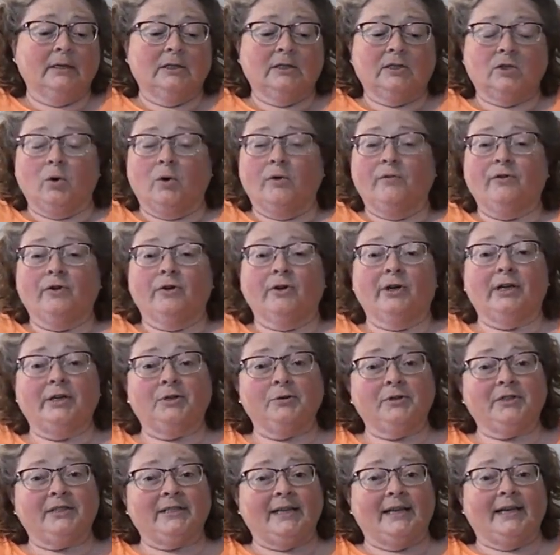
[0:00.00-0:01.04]
So if you're
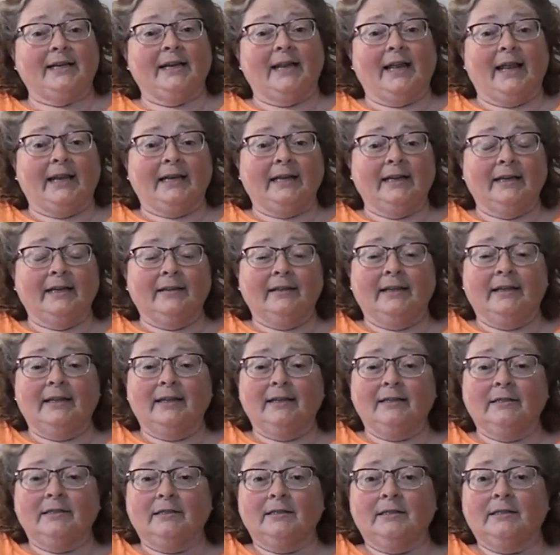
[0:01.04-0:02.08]
interested in any of
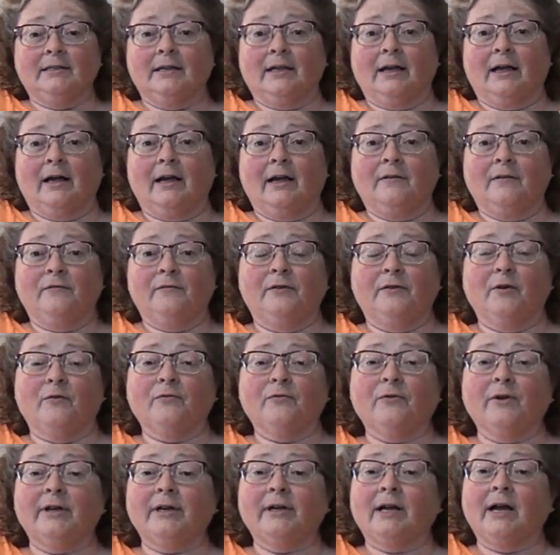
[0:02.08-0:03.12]
these, feel
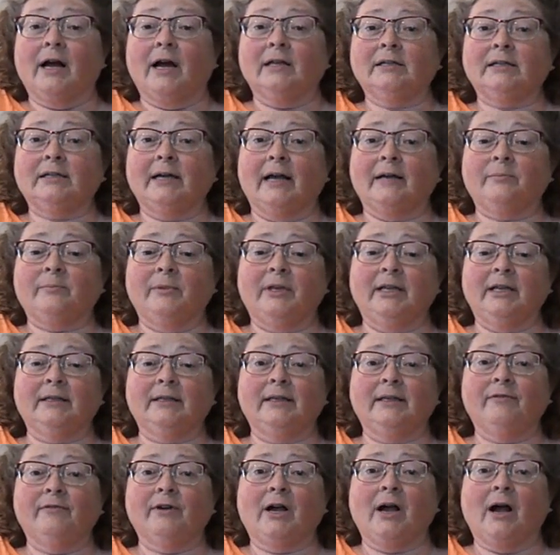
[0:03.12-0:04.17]
free to contact me and
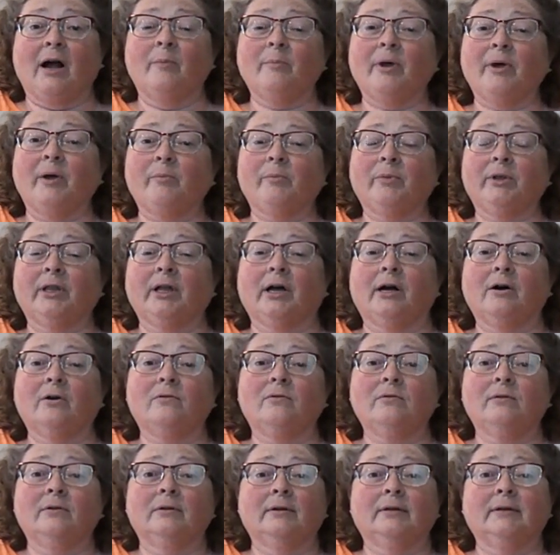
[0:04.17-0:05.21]
leave a comment
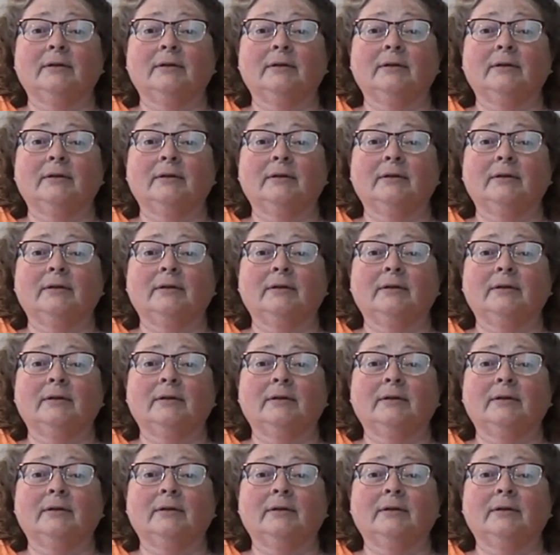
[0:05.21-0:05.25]
below.